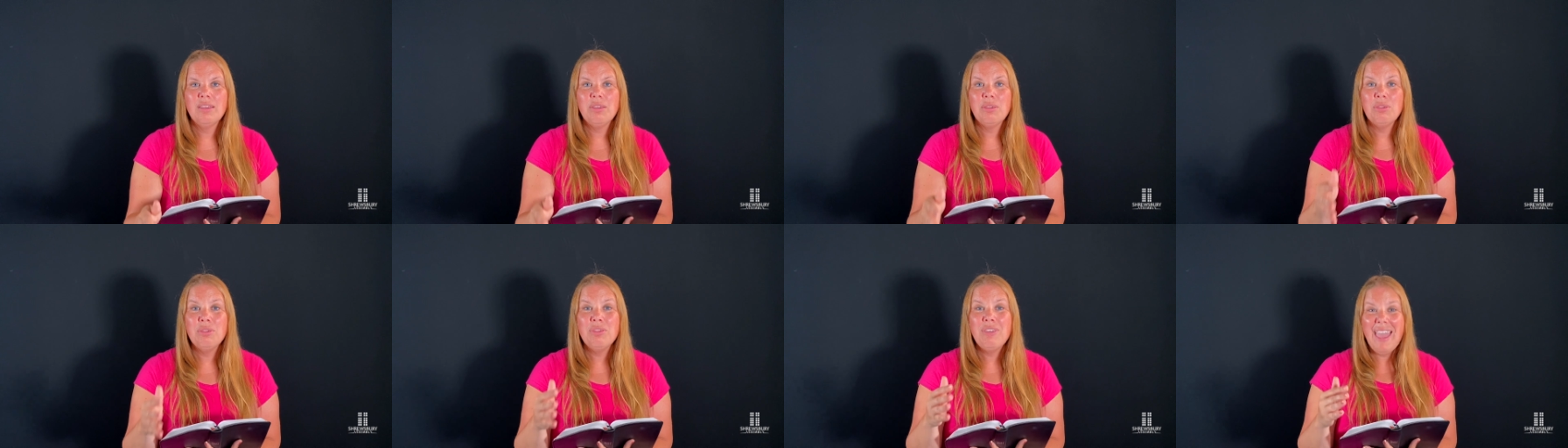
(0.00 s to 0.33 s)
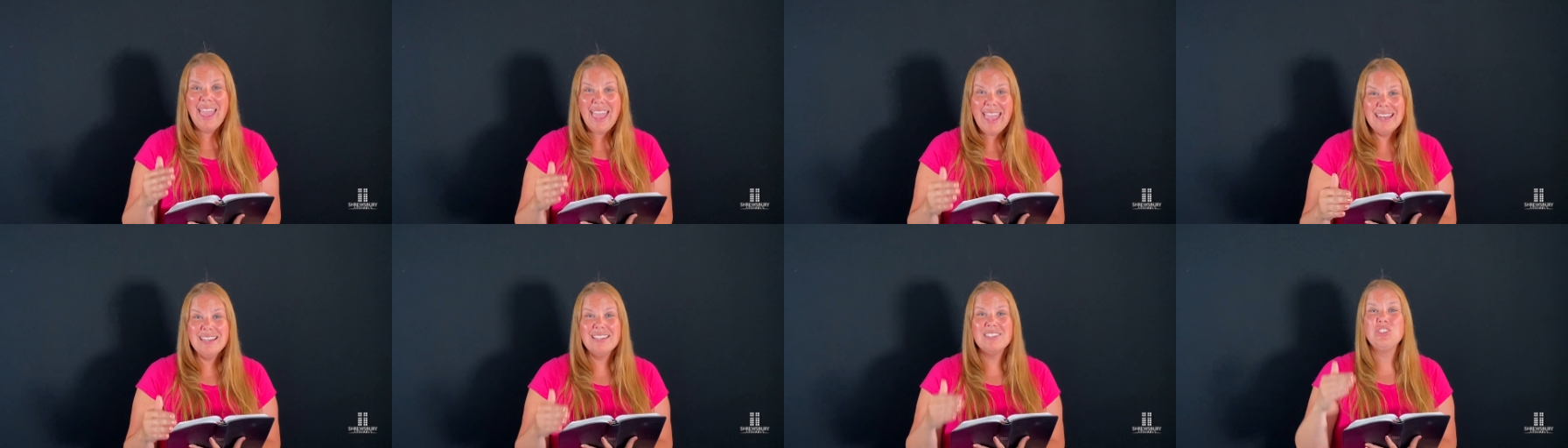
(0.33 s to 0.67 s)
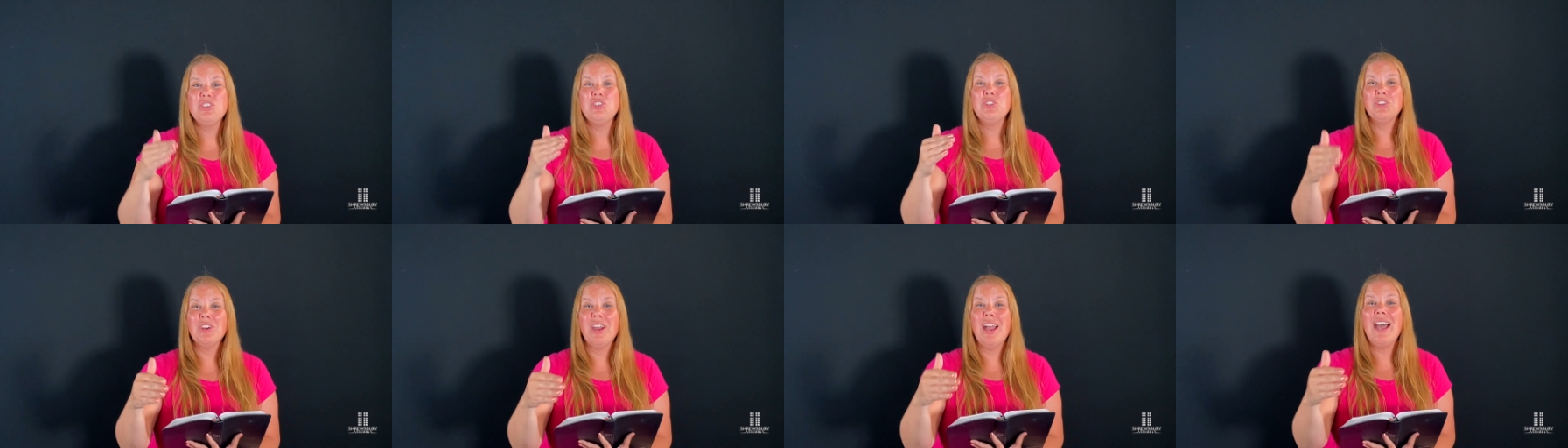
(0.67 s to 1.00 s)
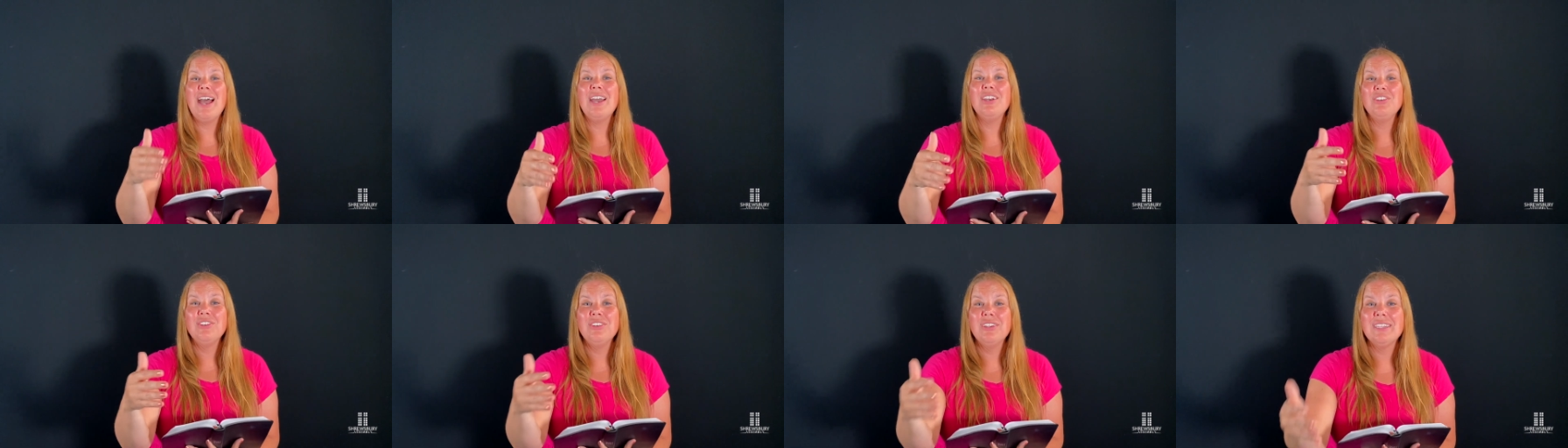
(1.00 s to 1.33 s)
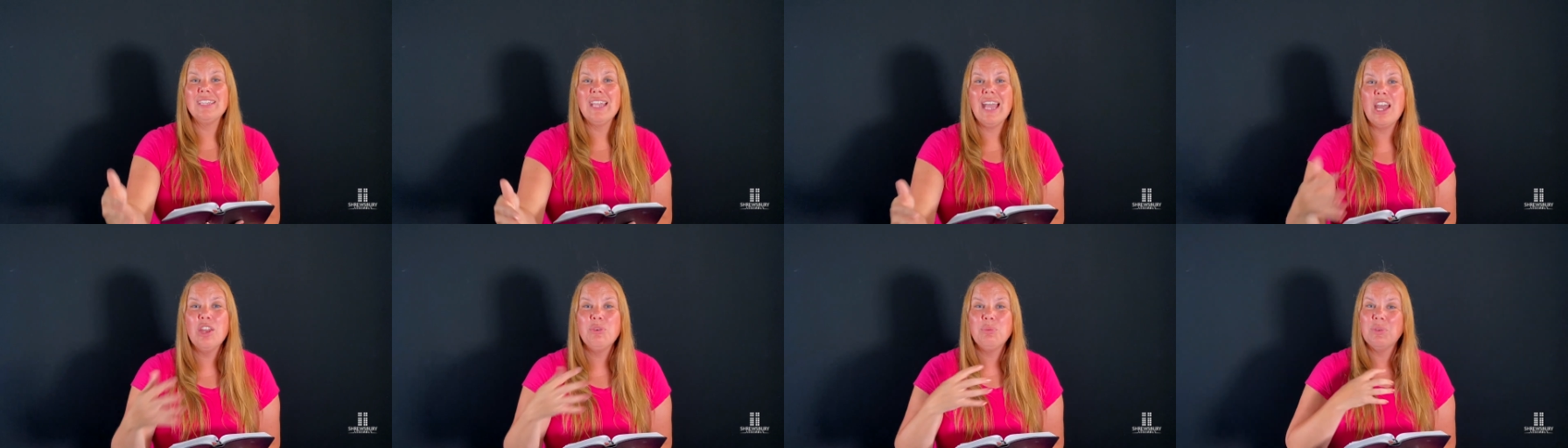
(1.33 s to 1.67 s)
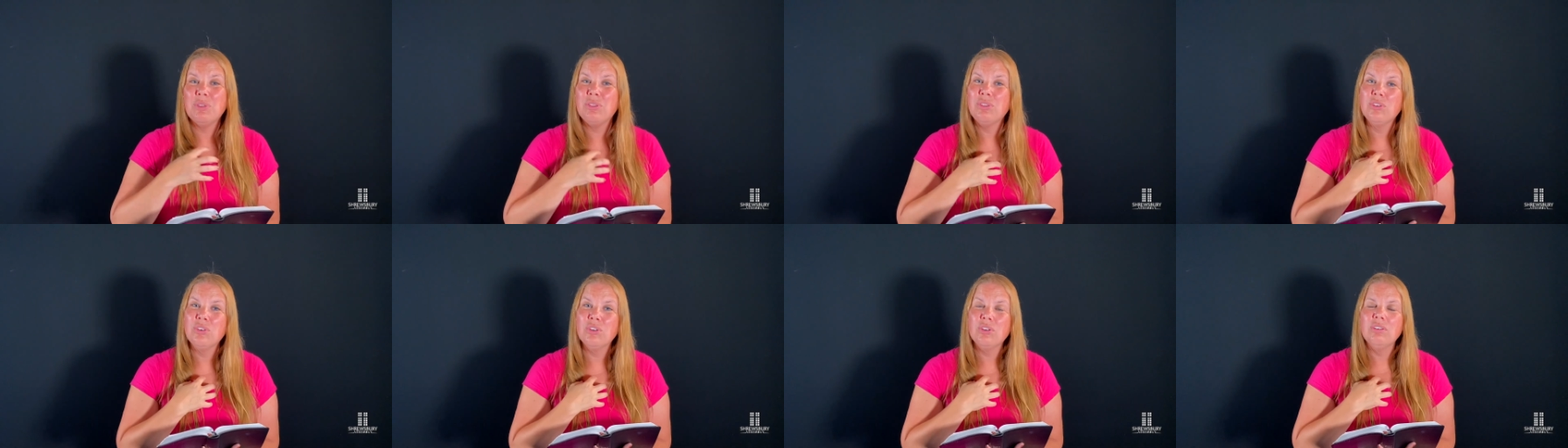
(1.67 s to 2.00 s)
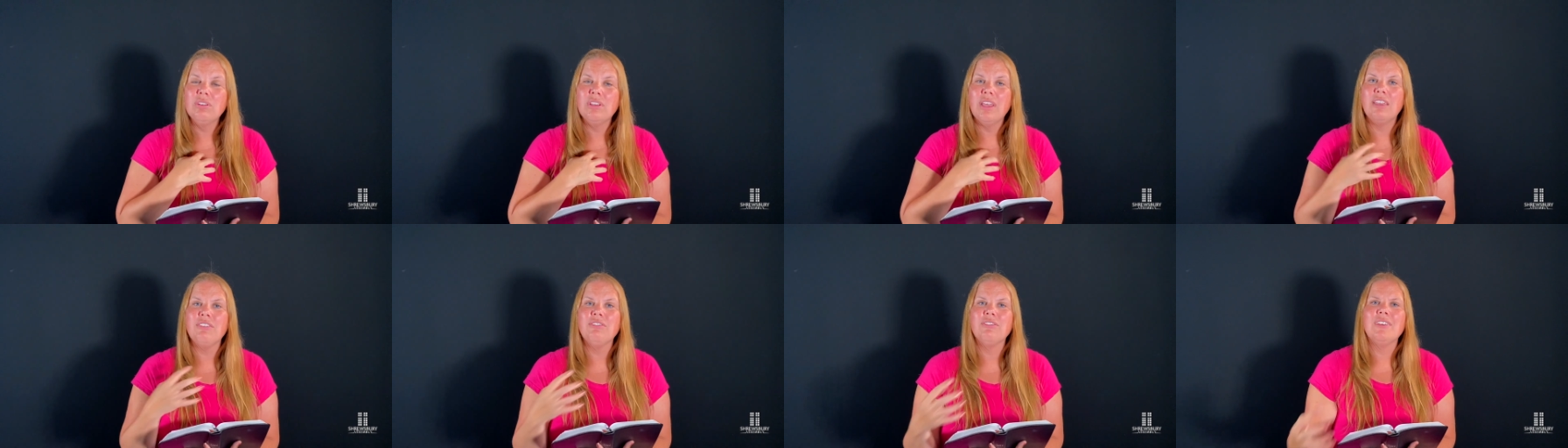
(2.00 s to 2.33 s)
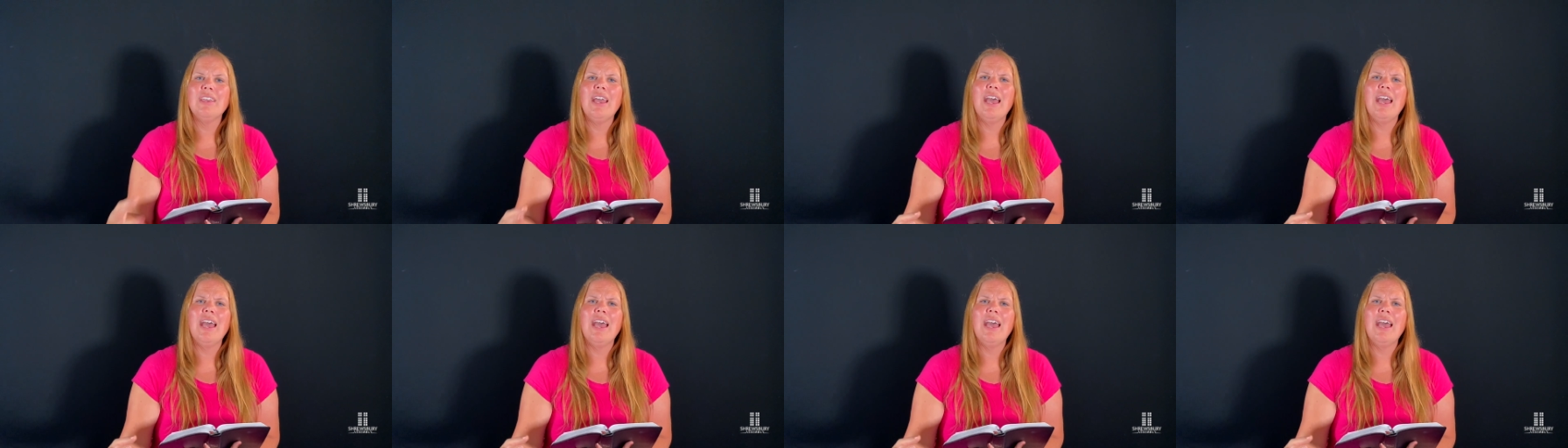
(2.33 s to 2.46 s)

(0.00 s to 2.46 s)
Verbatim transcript: then as you're honoring God with your life,